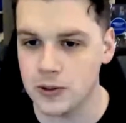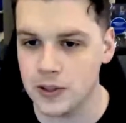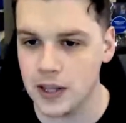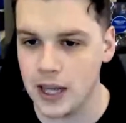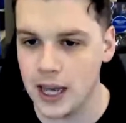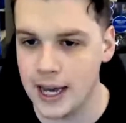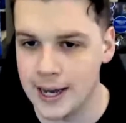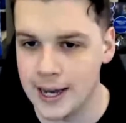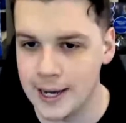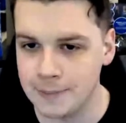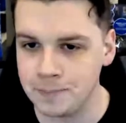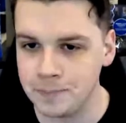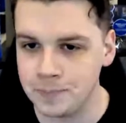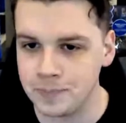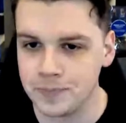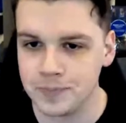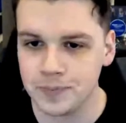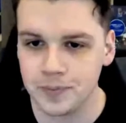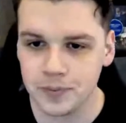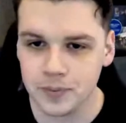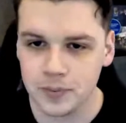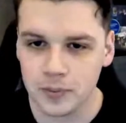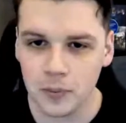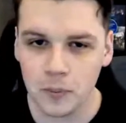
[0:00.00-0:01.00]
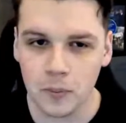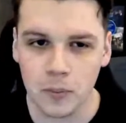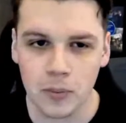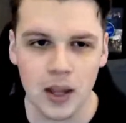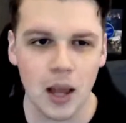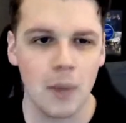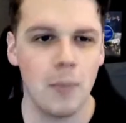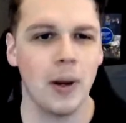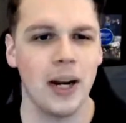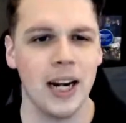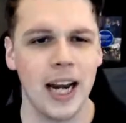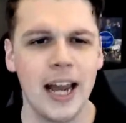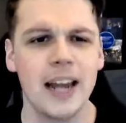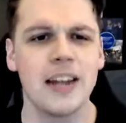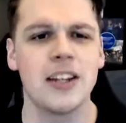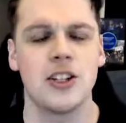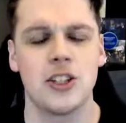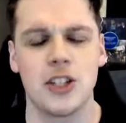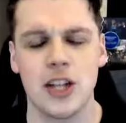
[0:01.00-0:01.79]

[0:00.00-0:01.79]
But ladies and